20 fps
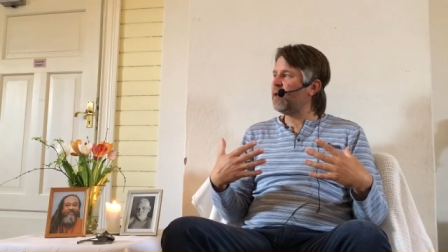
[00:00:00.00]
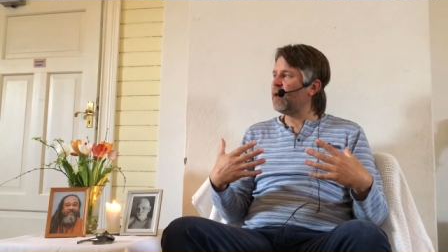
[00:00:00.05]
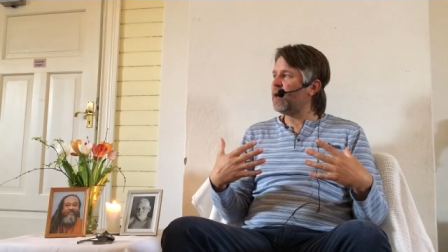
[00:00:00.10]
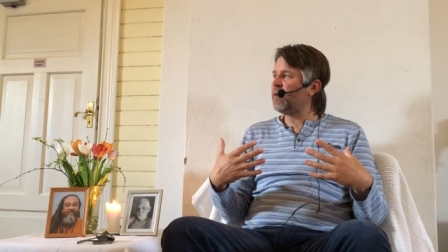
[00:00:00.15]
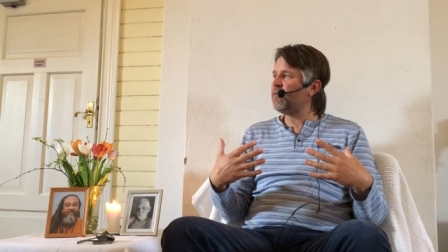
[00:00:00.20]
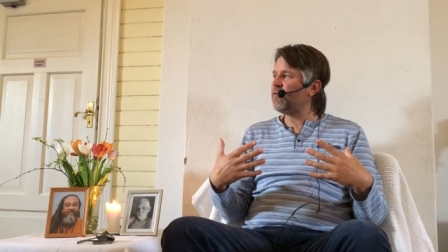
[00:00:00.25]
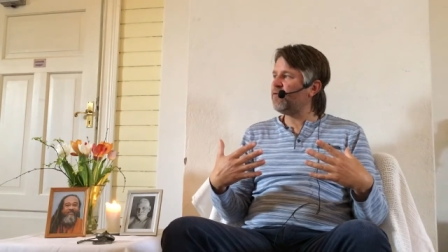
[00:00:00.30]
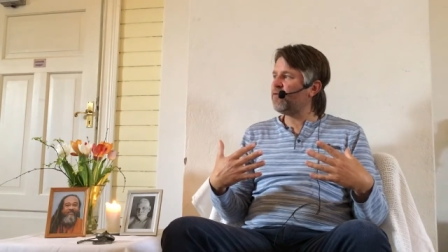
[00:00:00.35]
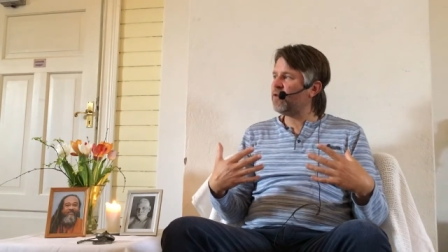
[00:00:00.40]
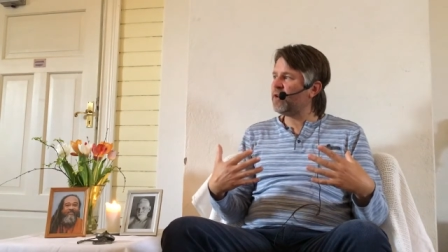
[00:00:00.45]

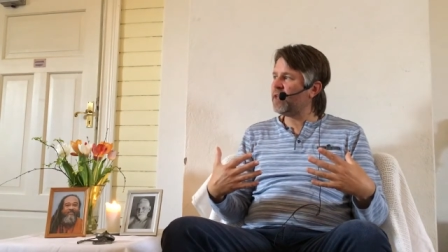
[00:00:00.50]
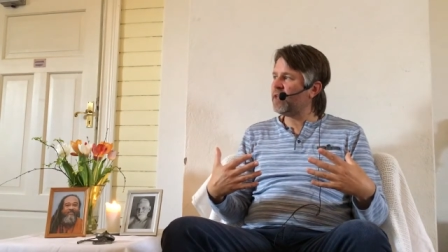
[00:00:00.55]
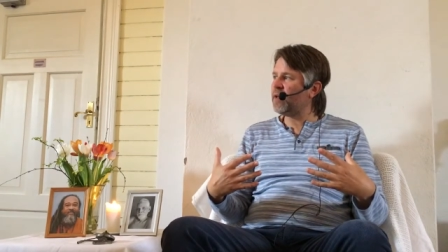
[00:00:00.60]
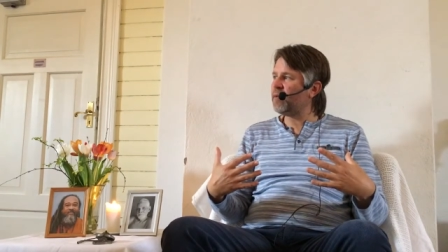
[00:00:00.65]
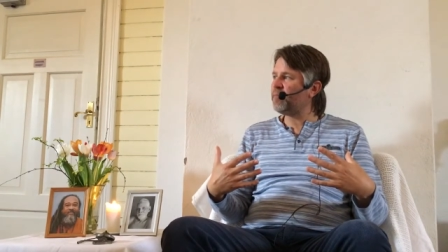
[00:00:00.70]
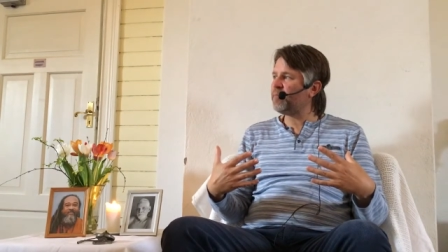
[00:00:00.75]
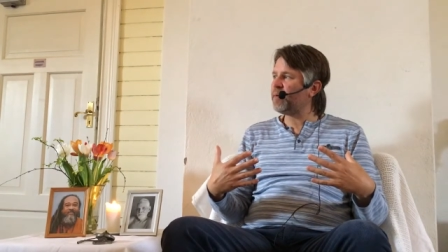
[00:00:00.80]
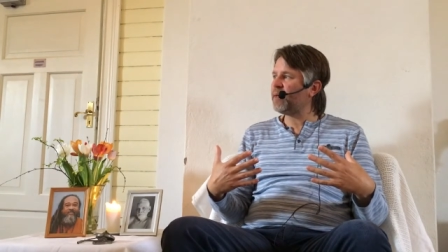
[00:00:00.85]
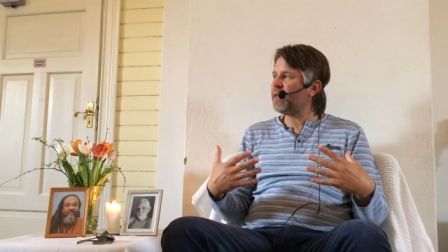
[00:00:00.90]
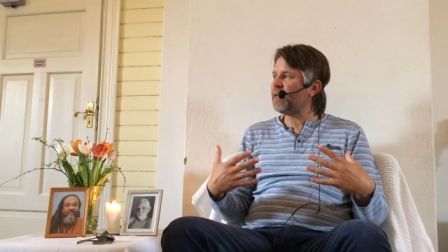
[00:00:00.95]
and fully
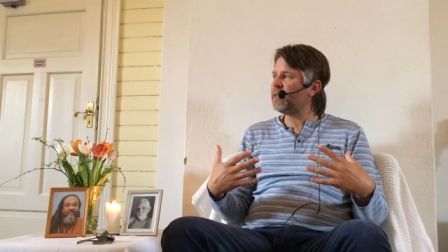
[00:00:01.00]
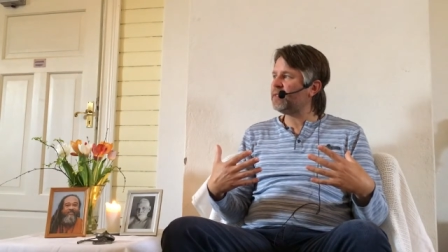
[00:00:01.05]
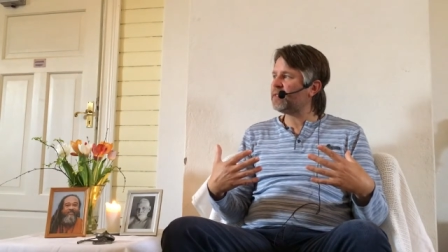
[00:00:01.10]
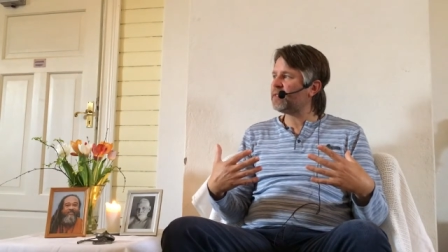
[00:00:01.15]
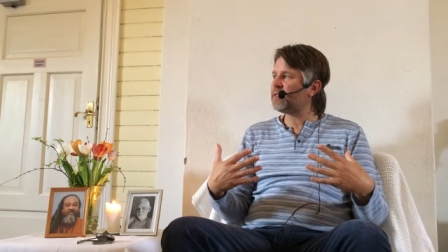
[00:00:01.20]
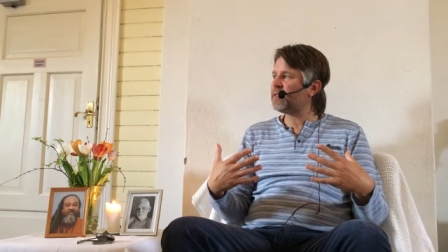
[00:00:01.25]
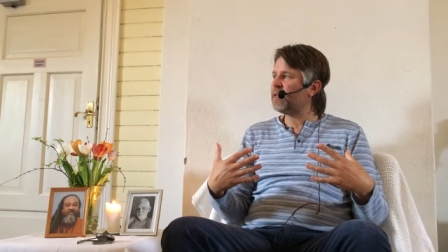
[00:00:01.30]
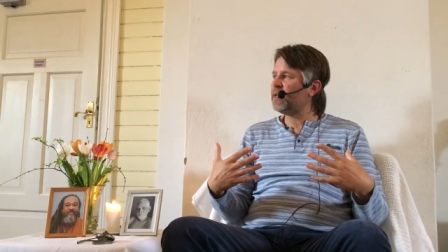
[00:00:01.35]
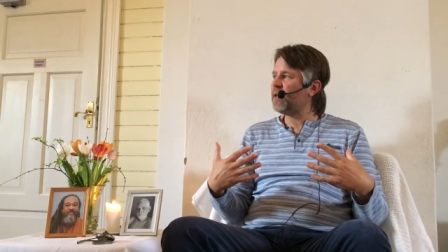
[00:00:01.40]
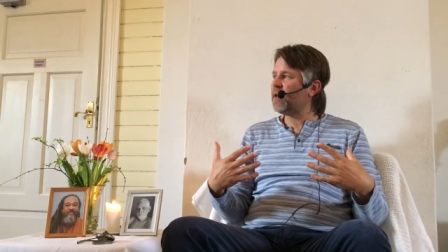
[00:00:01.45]
at
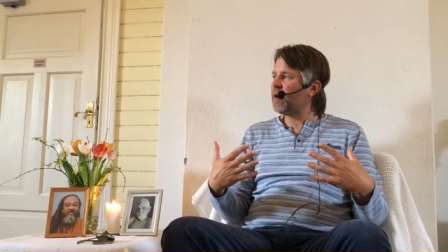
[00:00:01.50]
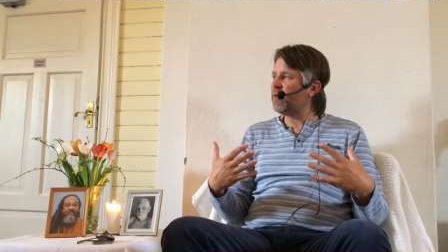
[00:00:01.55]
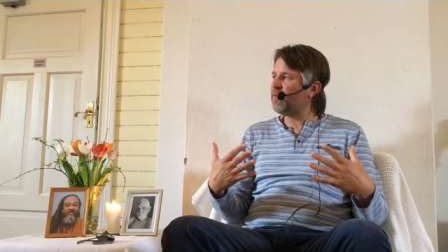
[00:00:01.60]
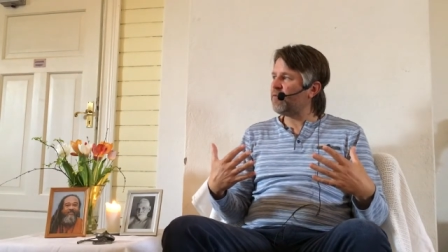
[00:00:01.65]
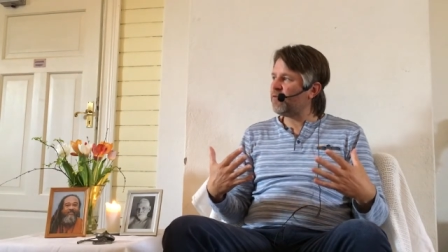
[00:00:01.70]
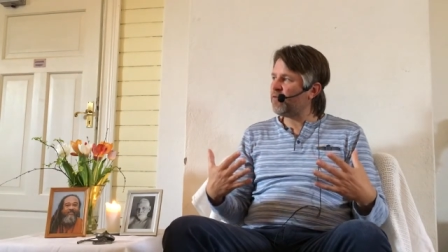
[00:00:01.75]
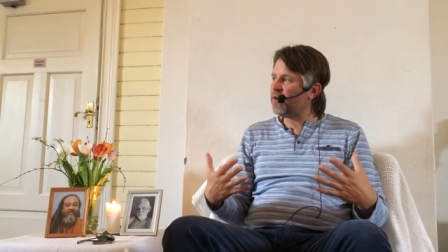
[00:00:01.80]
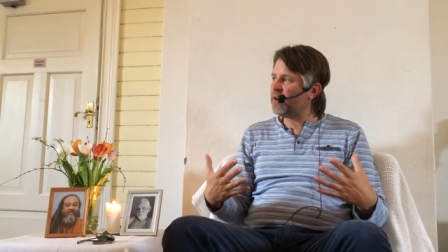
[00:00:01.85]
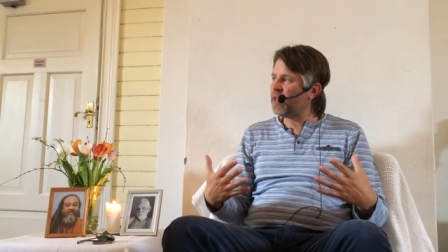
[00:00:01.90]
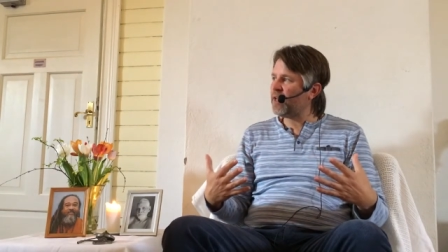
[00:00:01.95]
peace
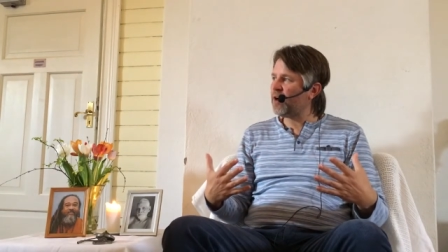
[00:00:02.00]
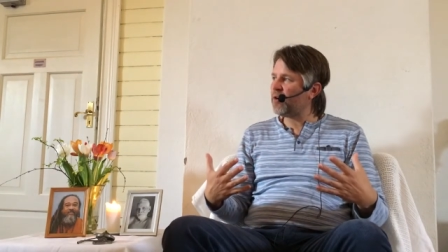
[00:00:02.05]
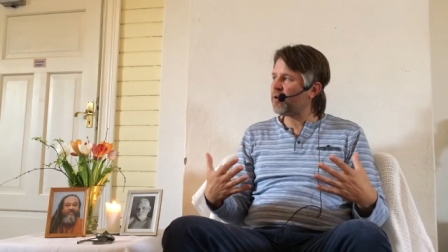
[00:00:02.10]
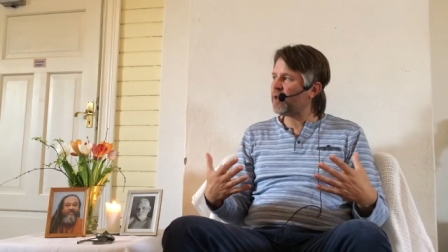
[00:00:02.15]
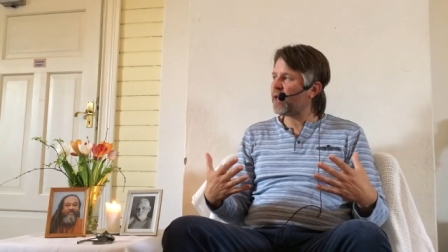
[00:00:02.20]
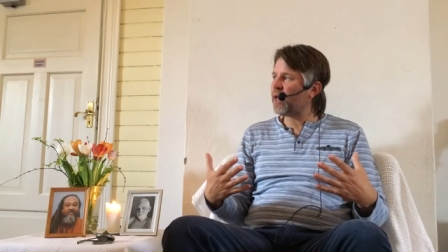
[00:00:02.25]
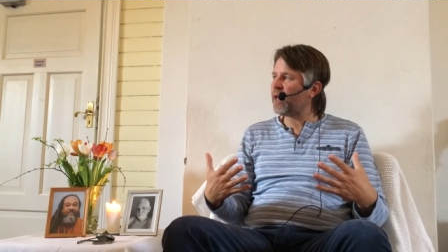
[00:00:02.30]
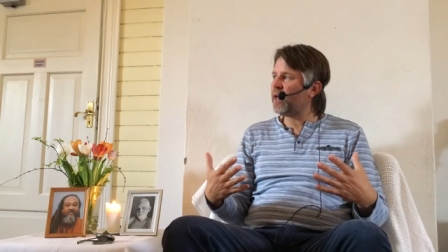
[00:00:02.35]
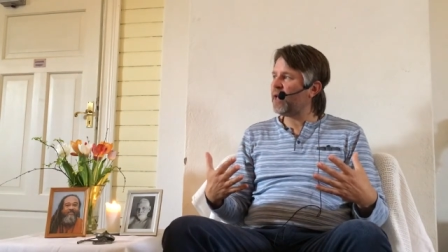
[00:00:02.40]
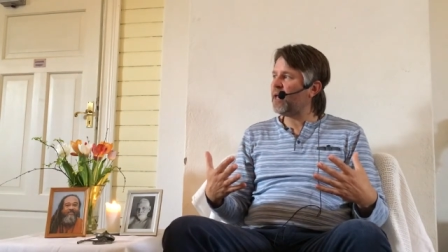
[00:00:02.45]
and fully
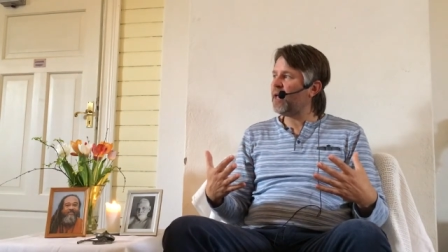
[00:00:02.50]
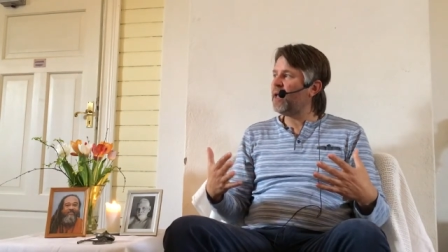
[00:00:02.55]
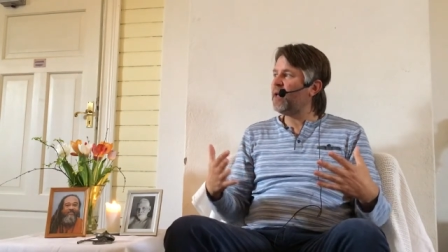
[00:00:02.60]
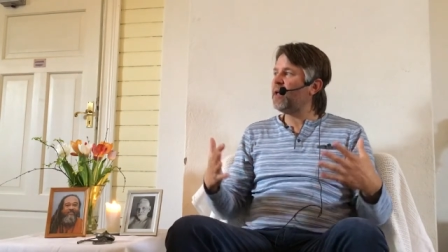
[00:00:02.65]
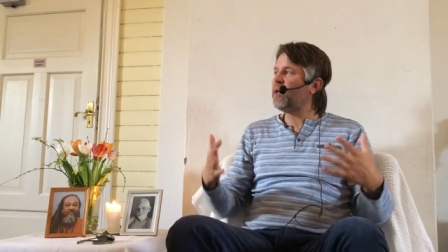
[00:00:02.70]
okay,